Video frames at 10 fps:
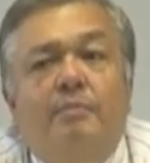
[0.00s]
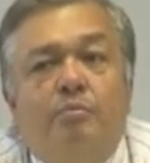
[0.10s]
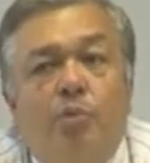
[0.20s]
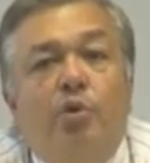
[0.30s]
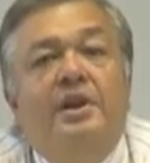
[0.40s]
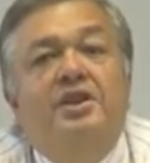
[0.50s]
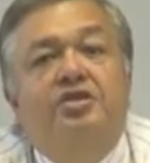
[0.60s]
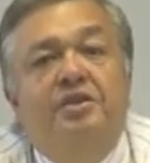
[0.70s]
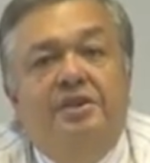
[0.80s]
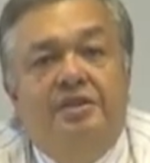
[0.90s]
more
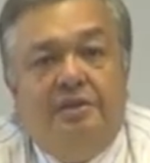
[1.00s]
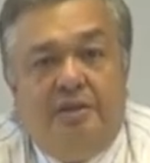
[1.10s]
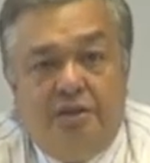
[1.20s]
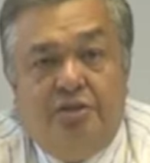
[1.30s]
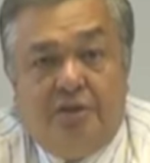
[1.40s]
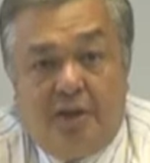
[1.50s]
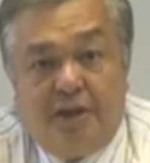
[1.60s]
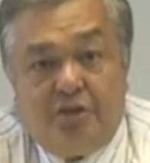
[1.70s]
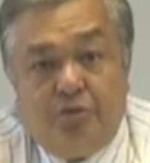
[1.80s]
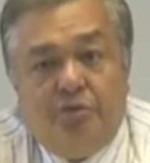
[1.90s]
interest into the
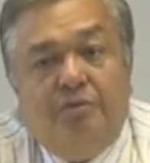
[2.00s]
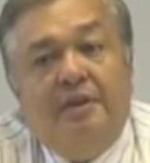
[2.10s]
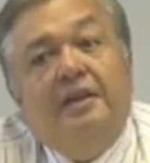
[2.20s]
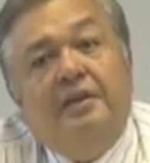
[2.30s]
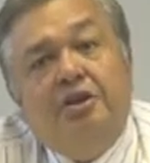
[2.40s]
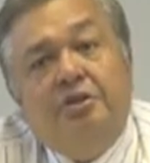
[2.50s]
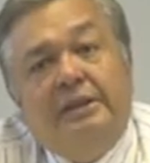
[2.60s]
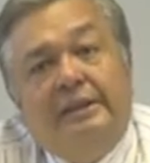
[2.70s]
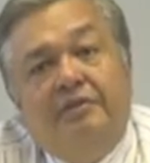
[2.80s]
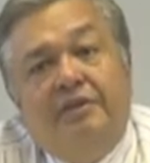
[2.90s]
actual thing that you're
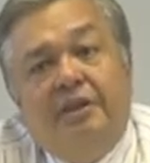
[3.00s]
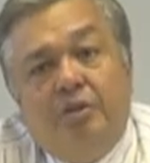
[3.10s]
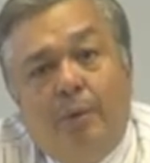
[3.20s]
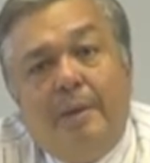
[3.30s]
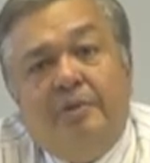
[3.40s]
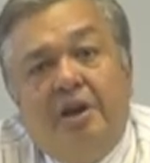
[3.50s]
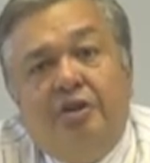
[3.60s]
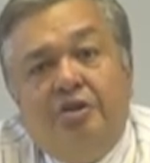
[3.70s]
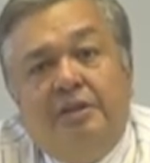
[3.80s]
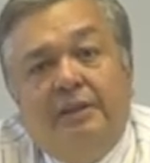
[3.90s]
delivering, the webinar
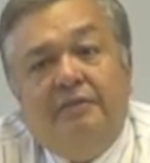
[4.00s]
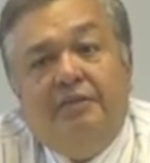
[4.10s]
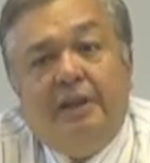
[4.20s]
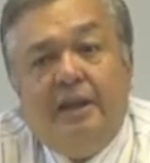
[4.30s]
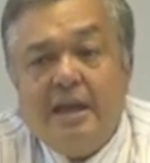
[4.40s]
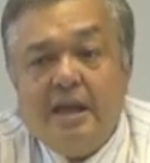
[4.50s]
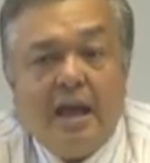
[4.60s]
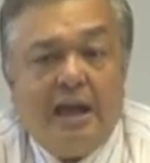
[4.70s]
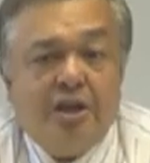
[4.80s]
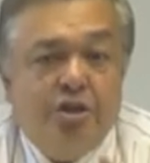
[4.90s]
you're delivering.
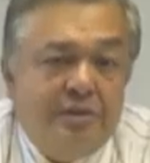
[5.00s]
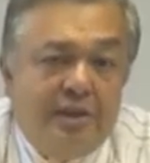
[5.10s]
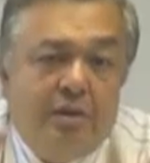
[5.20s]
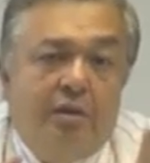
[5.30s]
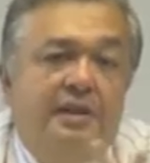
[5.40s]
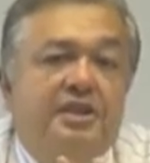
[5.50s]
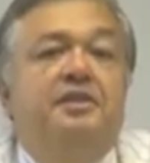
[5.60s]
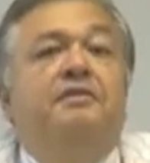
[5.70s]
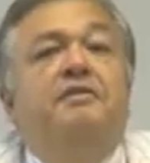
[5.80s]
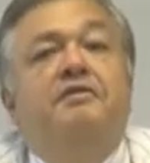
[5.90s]
And using all these
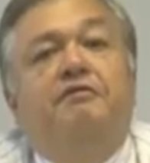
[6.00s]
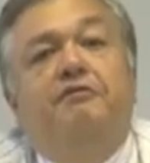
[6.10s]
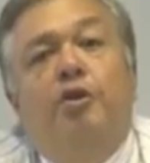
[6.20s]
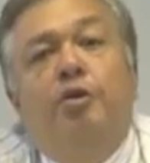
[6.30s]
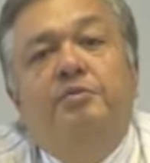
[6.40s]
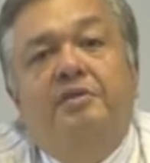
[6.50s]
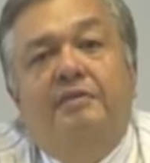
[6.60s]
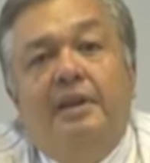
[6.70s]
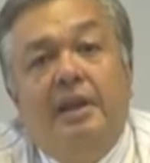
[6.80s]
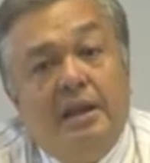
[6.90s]
different forms of it
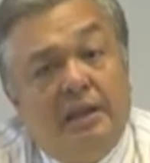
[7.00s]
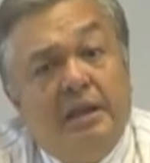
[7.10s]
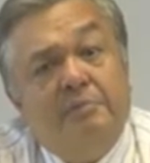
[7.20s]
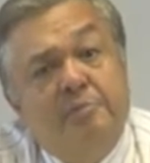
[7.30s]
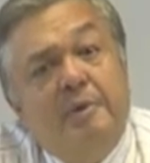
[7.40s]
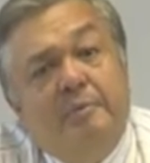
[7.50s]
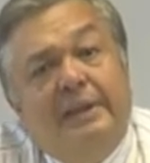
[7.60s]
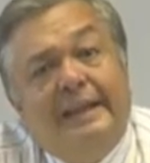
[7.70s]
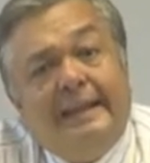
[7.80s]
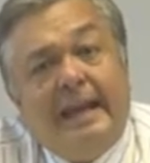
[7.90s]
keeps people
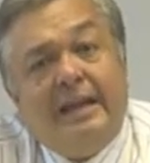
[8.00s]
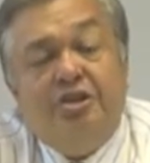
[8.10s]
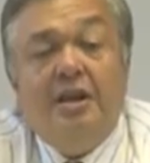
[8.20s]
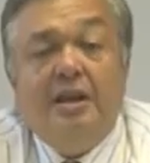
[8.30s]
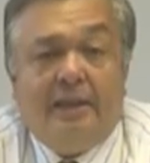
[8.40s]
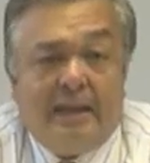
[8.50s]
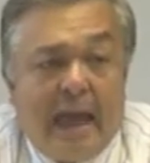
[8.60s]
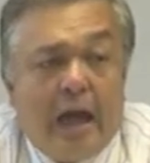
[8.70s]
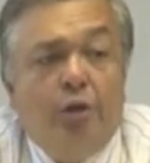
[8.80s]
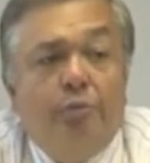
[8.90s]
engaged,
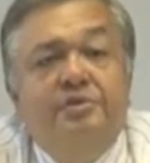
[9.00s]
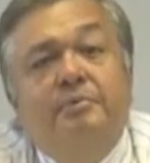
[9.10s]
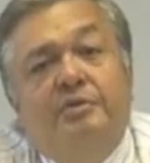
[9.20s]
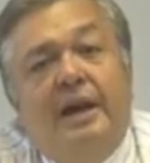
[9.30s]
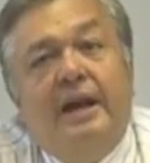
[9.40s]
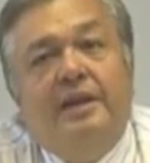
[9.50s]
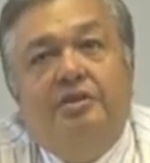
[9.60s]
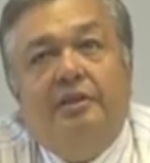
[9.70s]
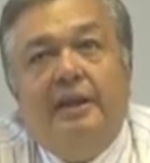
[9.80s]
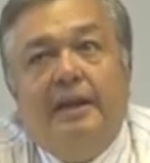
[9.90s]
helps them to
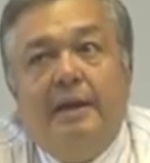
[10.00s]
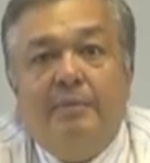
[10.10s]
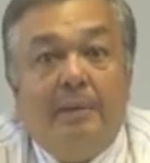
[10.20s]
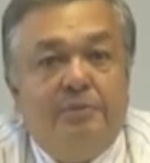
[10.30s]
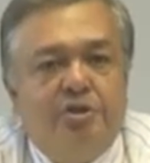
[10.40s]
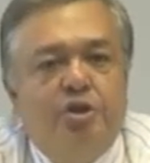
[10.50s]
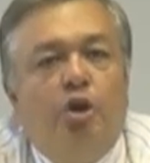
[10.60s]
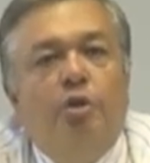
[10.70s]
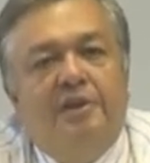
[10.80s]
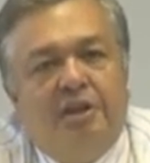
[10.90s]
actually
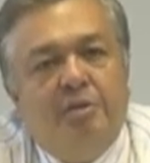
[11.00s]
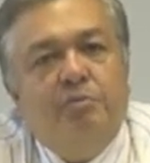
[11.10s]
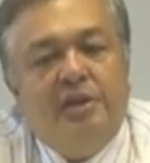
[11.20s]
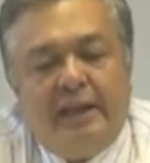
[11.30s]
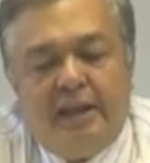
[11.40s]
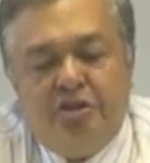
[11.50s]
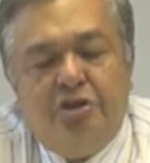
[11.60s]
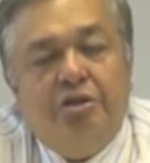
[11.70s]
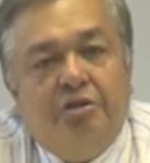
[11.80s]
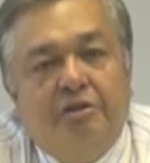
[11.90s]
absorb the communication
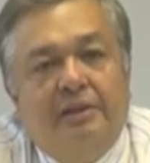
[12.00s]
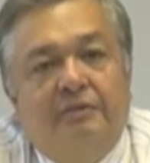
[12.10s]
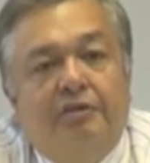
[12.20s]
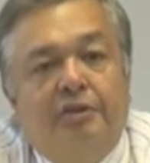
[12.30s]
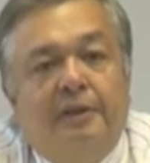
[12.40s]
you're delivering.